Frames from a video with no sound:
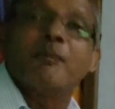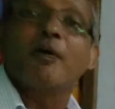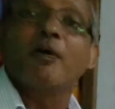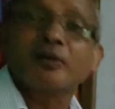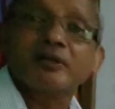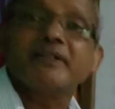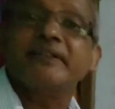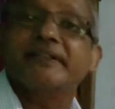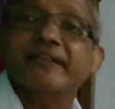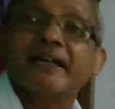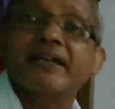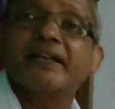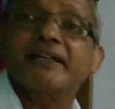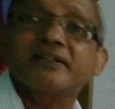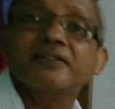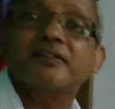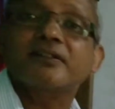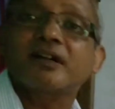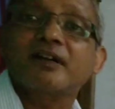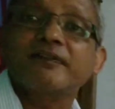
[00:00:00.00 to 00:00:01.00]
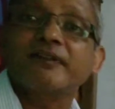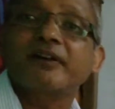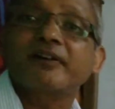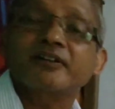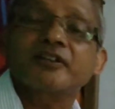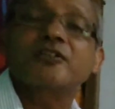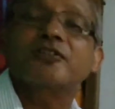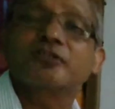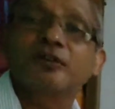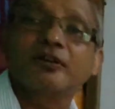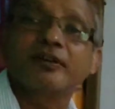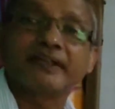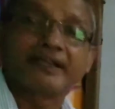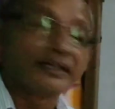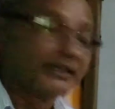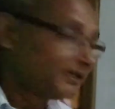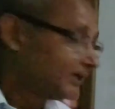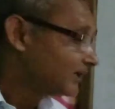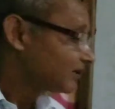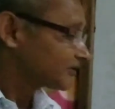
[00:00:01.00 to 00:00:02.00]
important character of our
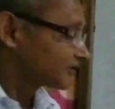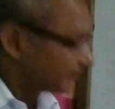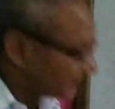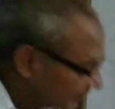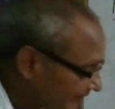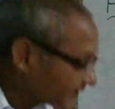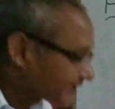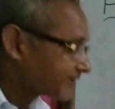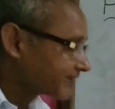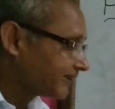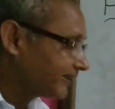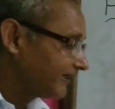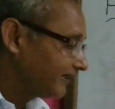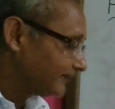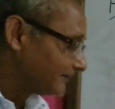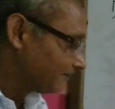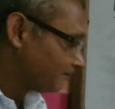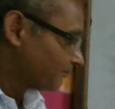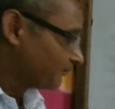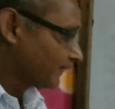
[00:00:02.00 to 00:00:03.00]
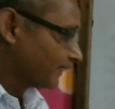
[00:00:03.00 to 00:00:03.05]
story. So let's see.